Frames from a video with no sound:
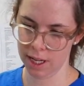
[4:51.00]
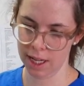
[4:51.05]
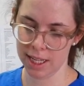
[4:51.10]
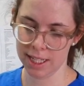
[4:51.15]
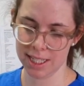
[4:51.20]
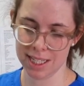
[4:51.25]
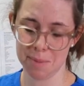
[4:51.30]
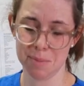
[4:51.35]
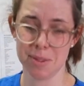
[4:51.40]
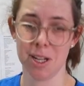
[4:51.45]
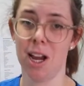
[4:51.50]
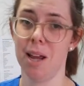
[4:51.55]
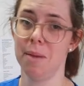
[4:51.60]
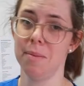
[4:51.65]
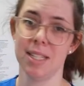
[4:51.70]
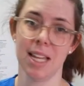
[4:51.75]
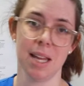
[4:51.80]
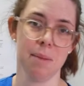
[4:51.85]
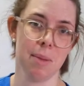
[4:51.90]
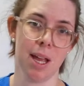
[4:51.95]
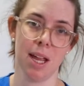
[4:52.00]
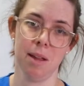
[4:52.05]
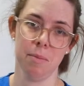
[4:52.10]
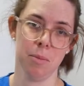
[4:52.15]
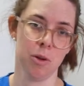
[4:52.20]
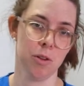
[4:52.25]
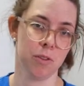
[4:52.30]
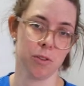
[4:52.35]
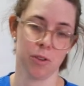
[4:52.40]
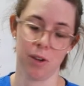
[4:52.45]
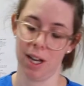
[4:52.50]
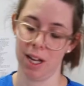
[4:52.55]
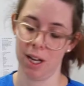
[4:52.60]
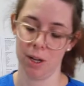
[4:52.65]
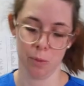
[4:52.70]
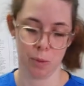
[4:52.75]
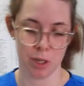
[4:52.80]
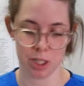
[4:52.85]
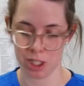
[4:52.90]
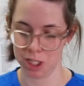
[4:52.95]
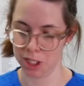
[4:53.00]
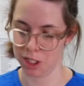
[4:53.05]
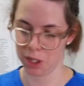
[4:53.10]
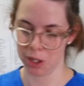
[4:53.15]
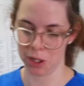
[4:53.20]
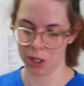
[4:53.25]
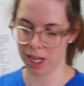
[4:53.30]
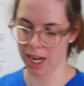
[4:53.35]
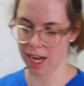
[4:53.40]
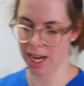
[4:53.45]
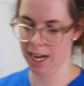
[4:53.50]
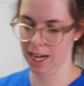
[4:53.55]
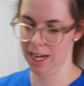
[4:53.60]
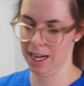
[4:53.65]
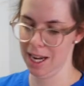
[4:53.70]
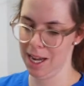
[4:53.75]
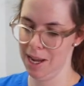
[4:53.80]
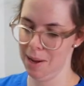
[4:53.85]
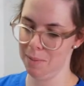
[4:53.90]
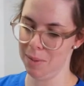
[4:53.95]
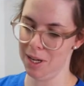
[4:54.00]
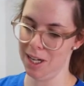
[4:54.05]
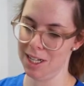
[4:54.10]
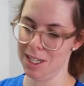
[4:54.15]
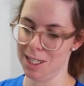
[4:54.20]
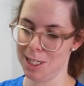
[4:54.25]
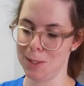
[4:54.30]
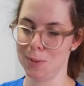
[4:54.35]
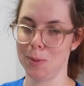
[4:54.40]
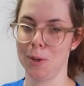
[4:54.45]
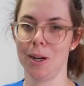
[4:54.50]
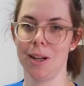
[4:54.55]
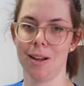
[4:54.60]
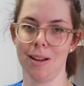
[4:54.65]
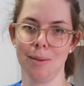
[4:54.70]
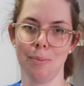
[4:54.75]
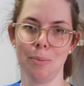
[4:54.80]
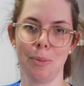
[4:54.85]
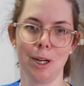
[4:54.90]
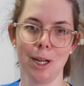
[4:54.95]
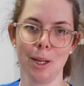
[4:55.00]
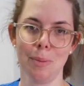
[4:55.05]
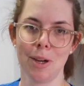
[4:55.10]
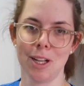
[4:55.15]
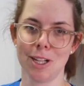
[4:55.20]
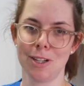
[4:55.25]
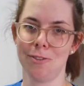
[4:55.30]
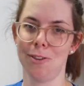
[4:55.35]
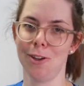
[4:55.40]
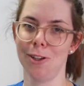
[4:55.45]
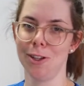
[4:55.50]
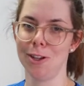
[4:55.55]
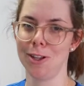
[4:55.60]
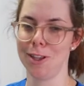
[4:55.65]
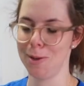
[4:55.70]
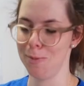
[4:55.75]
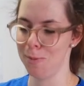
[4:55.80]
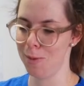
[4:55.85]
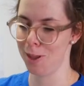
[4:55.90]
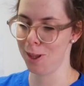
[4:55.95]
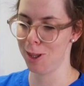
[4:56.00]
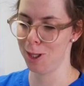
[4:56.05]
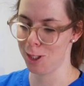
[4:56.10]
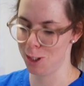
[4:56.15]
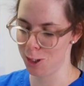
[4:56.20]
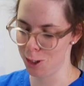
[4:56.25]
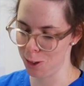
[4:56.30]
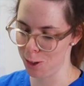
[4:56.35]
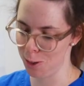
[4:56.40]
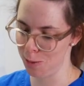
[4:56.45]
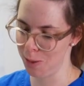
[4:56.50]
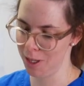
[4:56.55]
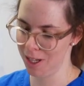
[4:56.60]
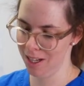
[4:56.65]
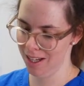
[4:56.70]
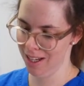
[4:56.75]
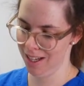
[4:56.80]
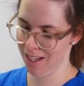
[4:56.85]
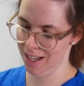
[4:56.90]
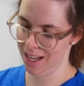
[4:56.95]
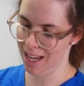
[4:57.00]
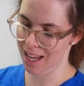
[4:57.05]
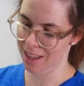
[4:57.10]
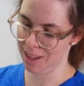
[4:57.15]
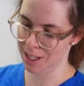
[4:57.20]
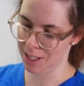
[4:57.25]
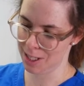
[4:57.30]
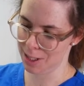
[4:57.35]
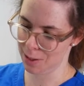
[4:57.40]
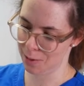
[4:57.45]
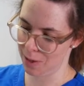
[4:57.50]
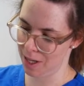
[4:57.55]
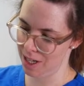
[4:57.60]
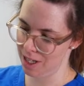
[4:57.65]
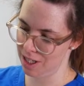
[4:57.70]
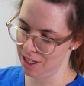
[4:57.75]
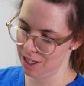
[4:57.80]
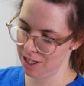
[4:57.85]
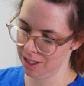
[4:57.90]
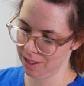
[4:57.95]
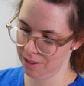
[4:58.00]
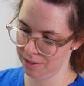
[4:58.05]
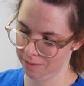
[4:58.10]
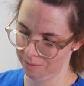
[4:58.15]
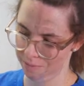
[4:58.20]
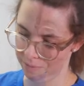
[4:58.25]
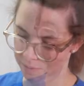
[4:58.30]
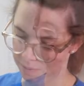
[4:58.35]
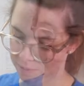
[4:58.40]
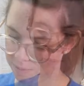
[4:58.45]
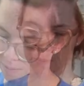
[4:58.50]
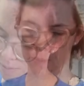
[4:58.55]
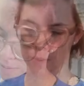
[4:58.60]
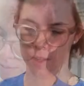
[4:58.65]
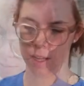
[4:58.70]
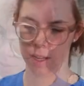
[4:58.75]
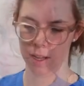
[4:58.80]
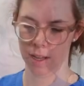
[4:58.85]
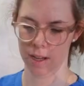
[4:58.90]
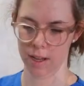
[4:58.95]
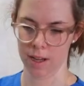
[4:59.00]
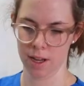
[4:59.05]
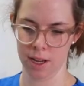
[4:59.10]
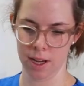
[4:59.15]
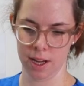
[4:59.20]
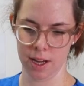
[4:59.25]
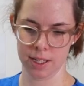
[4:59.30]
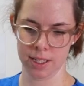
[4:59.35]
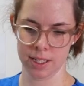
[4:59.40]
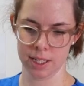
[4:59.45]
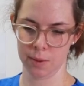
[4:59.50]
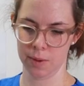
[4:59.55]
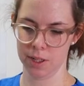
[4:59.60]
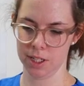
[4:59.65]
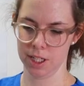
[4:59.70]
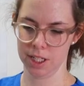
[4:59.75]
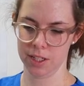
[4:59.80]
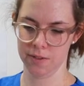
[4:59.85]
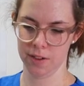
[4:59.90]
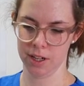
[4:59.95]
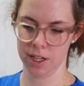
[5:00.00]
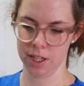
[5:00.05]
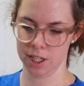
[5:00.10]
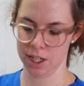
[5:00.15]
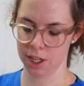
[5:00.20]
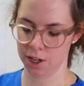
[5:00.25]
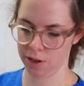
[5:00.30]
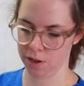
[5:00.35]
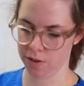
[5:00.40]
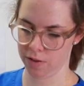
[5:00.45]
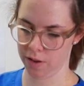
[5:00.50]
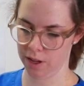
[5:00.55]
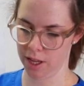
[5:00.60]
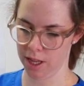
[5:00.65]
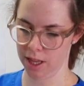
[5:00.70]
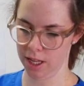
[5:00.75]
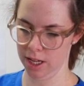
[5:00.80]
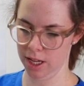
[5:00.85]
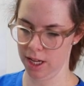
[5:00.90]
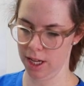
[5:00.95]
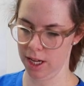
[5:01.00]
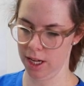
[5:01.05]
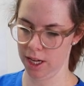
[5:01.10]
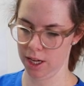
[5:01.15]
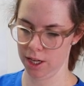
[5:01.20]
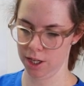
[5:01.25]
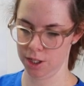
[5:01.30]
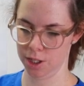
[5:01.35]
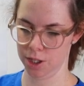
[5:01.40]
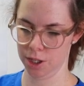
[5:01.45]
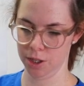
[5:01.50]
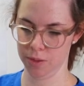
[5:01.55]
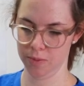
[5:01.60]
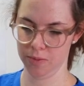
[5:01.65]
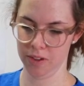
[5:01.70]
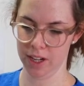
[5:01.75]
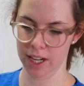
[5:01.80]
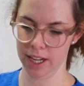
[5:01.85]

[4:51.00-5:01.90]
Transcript: Sometimes they may move around, which is okay, but you just want to pretty much follow them with the tube and the syringe. And so we're just finishing off the tube